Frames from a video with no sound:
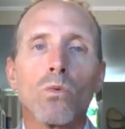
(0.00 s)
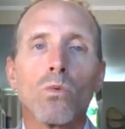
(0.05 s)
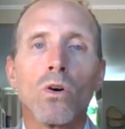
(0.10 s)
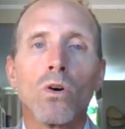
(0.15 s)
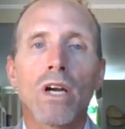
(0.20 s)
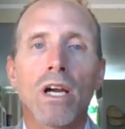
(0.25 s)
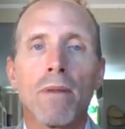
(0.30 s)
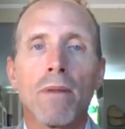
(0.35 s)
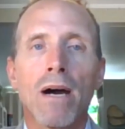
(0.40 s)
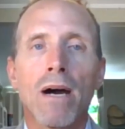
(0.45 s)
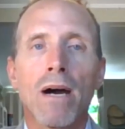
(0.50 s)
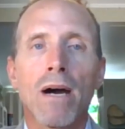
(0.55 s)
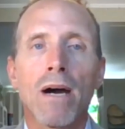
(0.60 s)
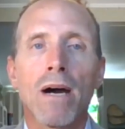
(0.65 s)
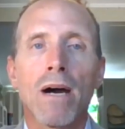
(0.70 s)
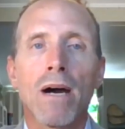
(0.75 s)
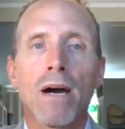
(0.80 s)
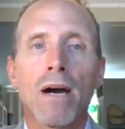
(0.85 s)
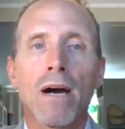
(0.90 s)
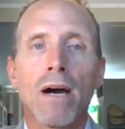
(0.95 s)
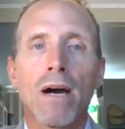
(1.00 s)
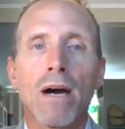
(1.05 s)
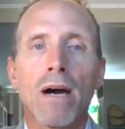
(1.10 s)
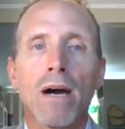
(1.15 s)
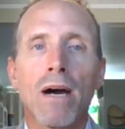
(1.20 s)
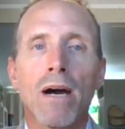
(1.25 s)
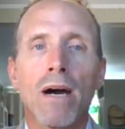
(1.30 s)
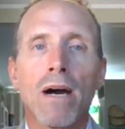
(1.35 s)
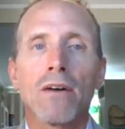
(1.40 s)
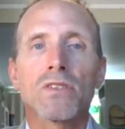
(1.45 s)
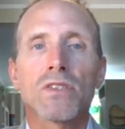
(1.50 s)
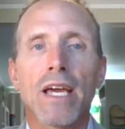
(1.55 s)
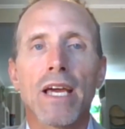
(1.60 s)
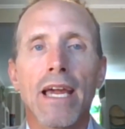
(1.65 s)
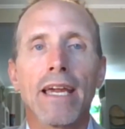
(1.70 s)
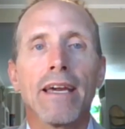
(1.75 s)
will come out and say, "Oh, well,